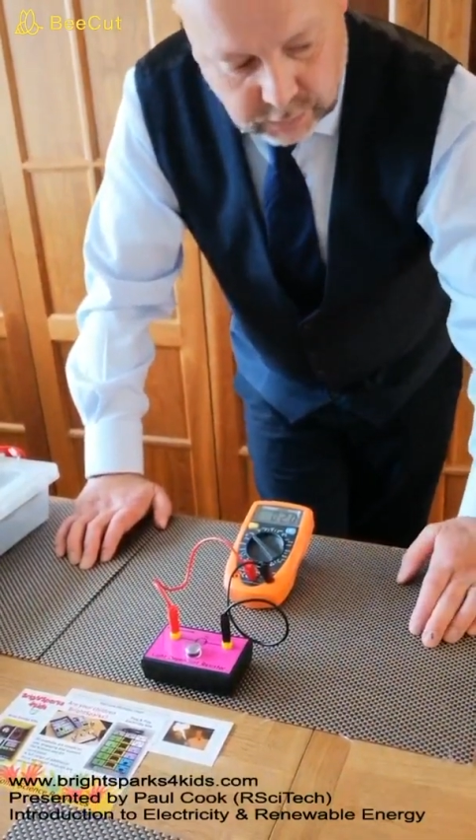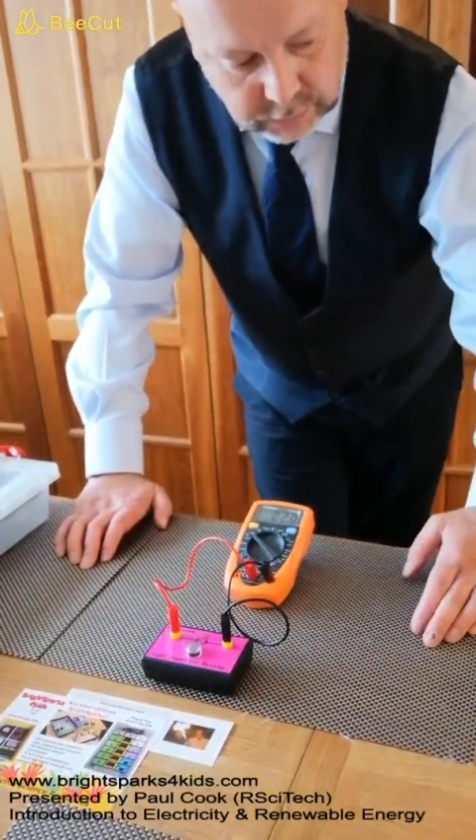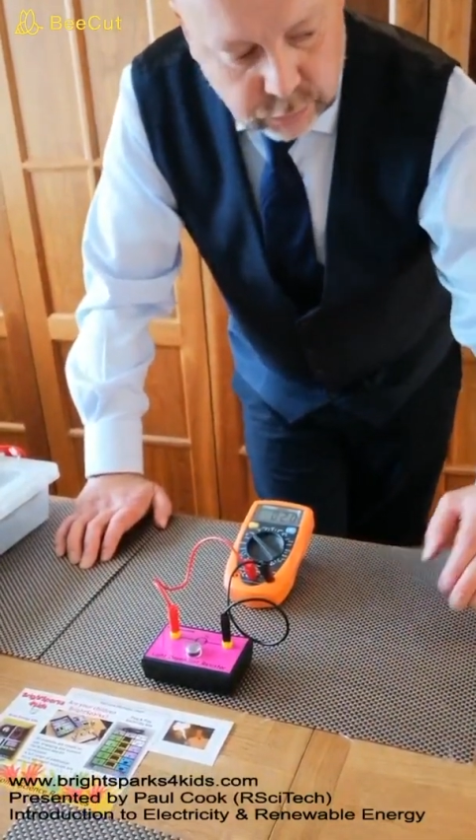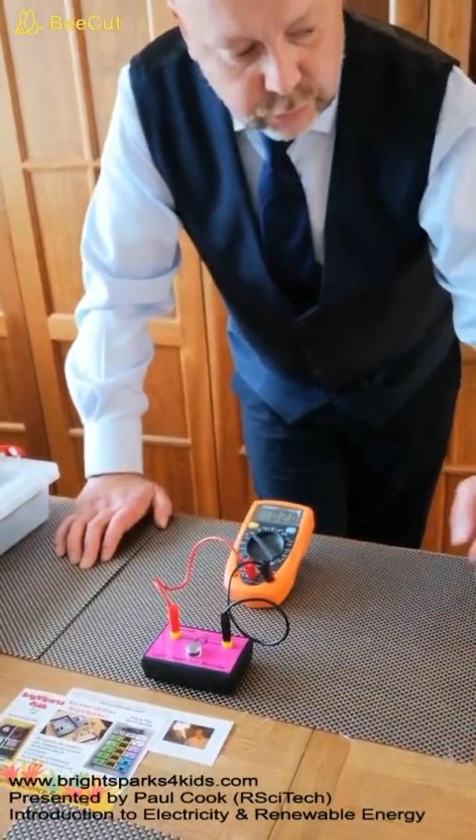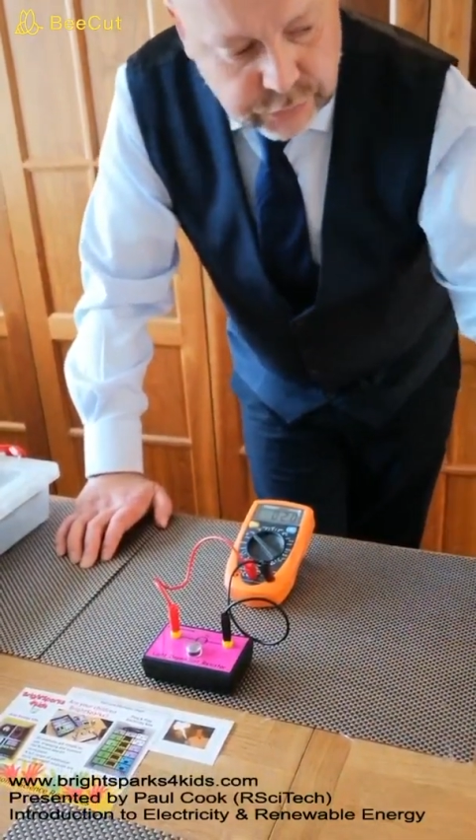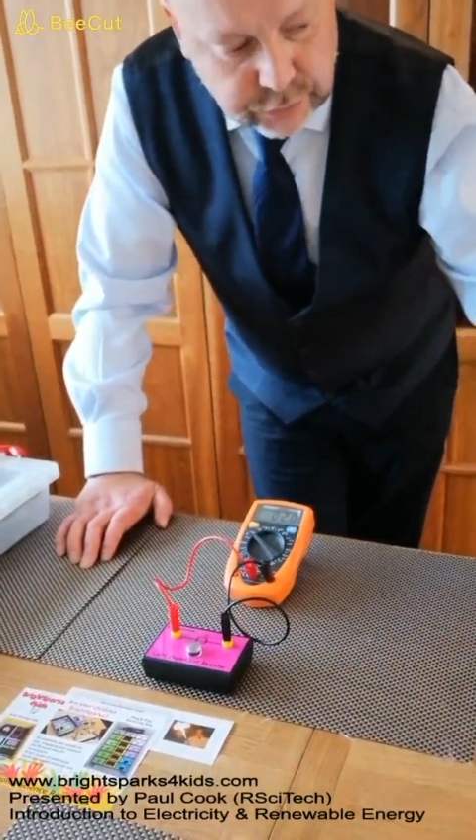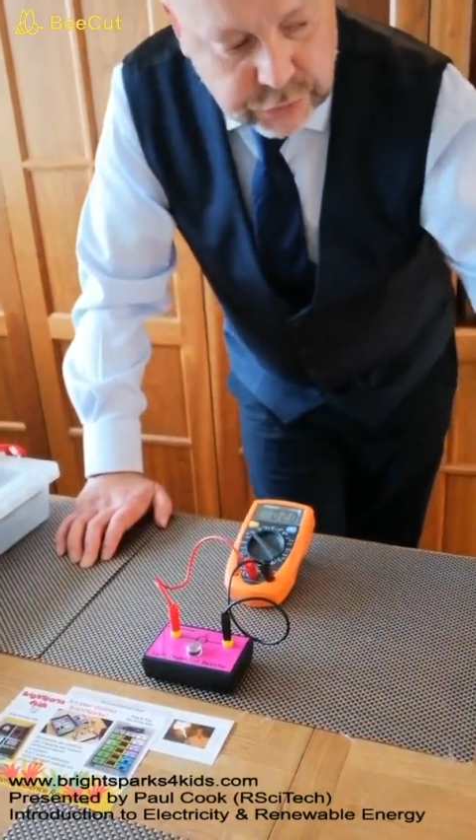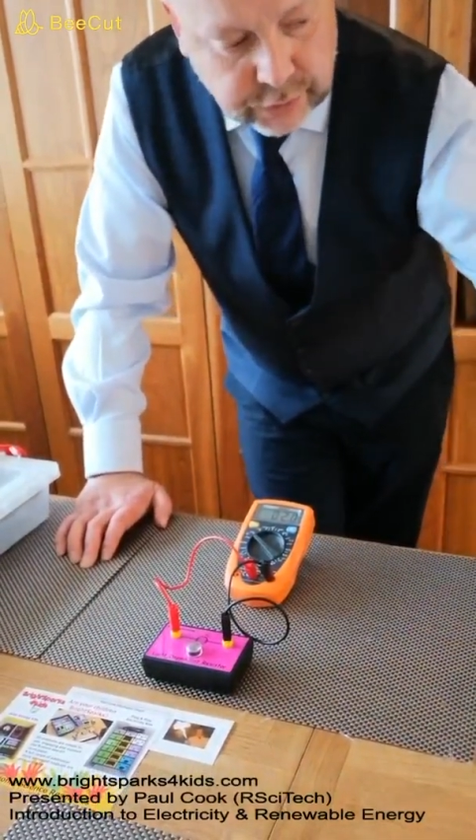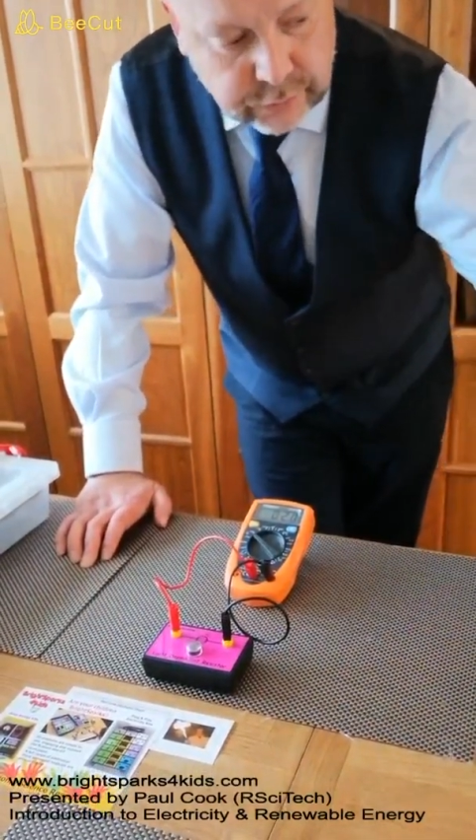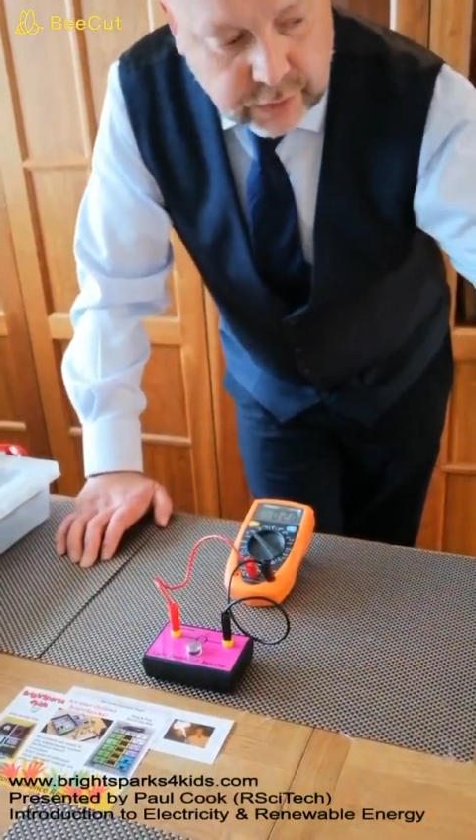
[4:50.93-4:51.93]
I can also
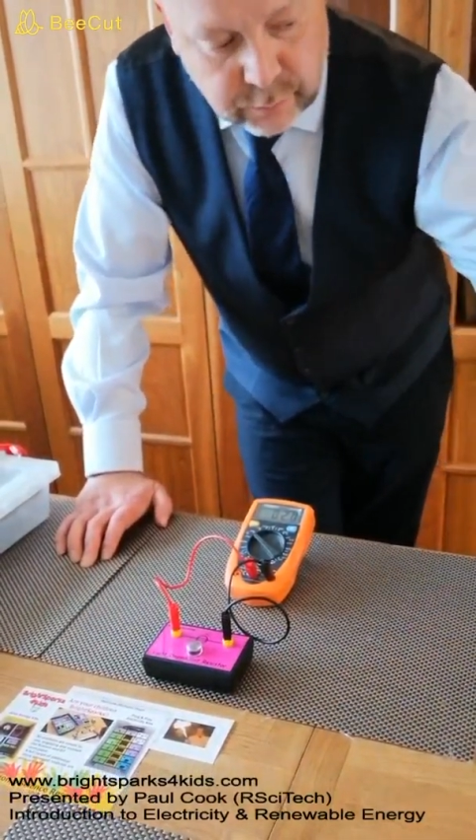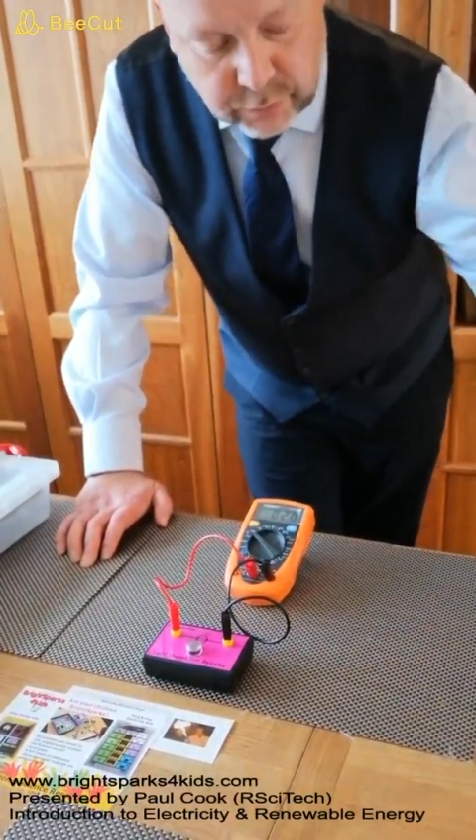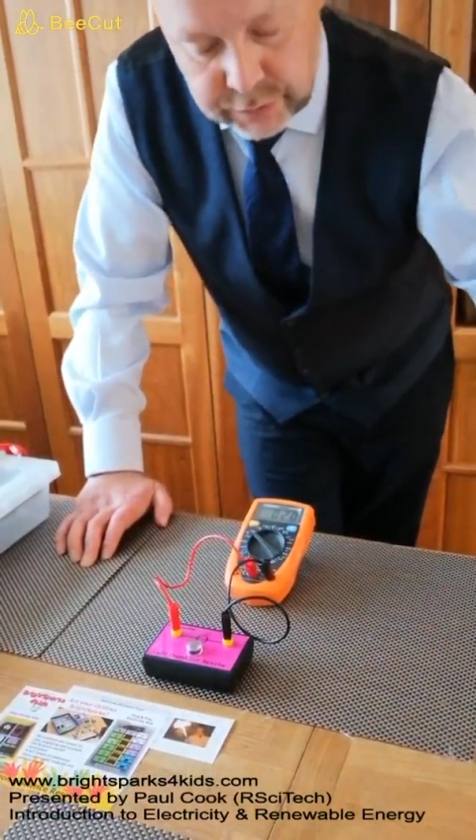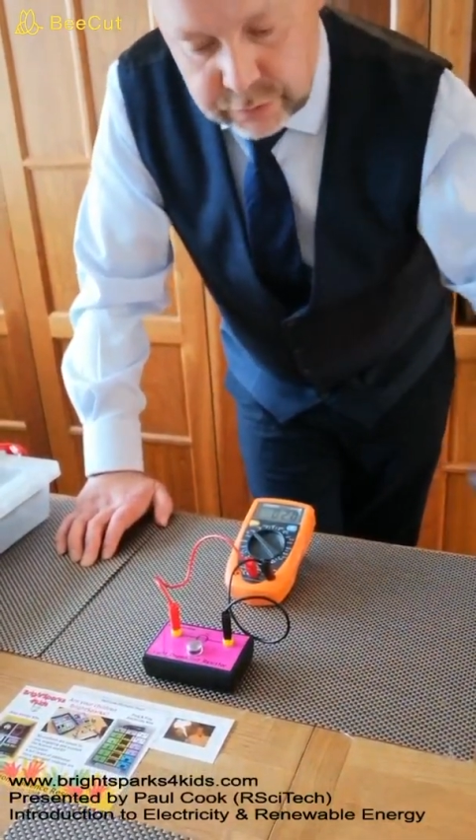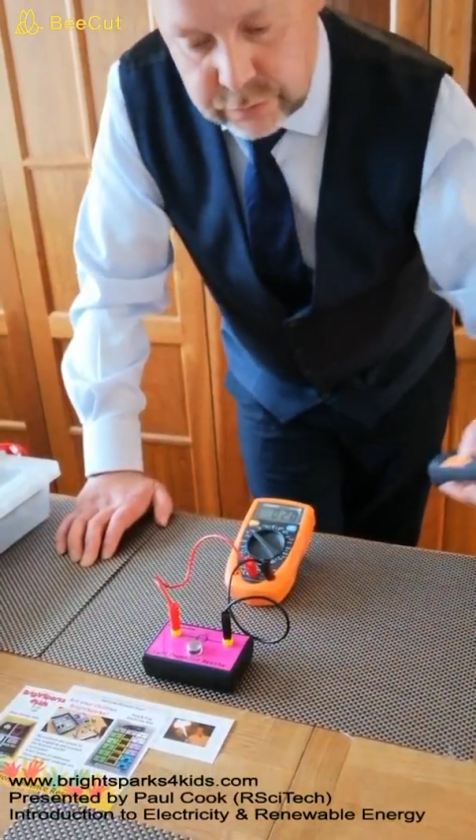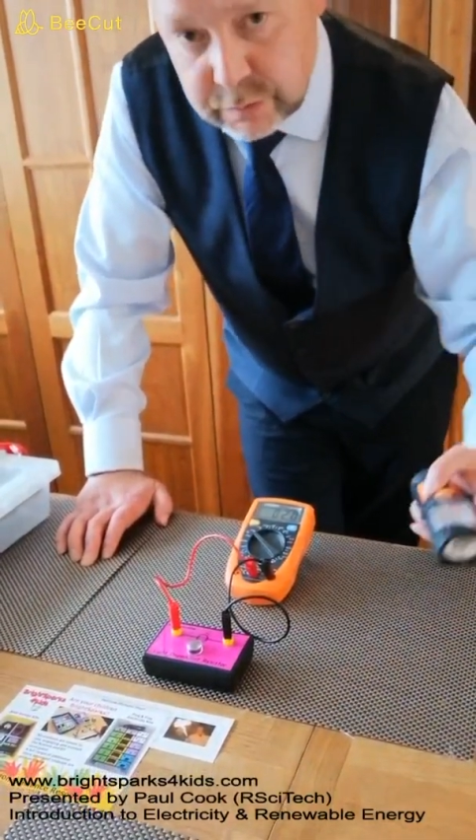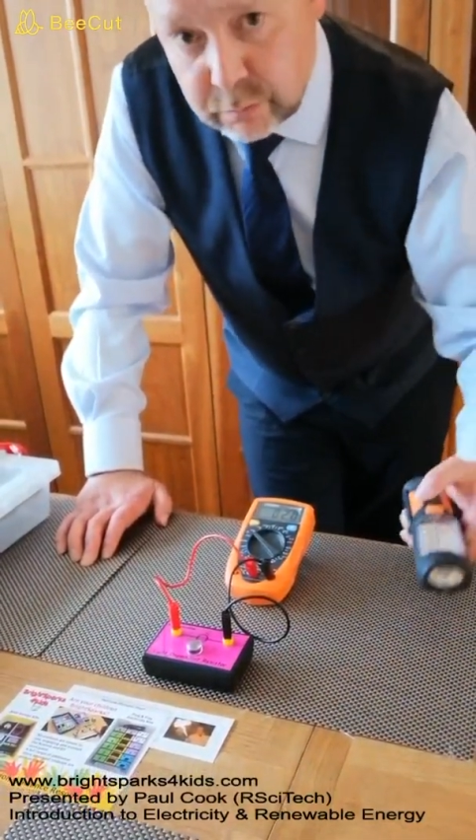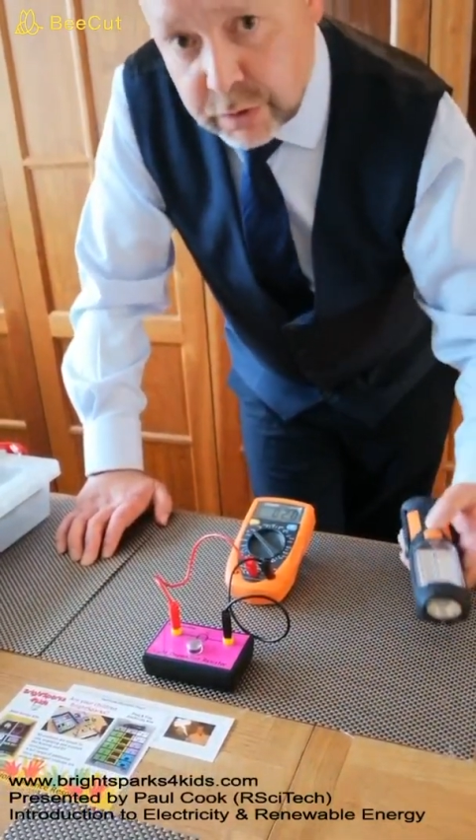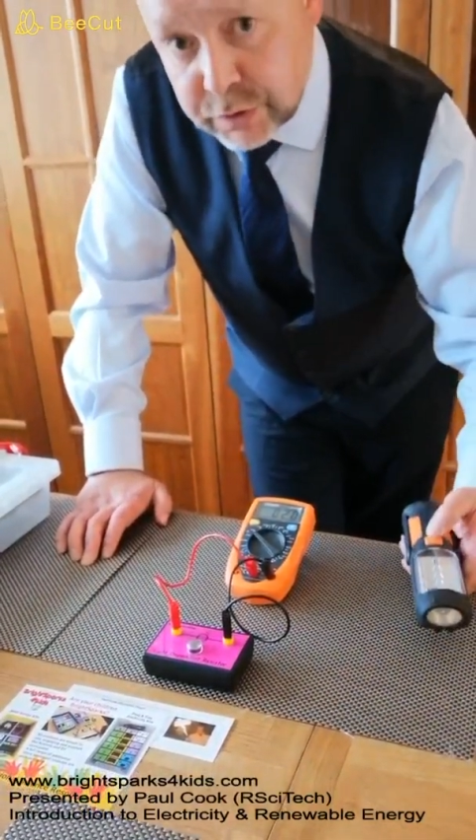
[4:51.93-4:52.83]
show that by using my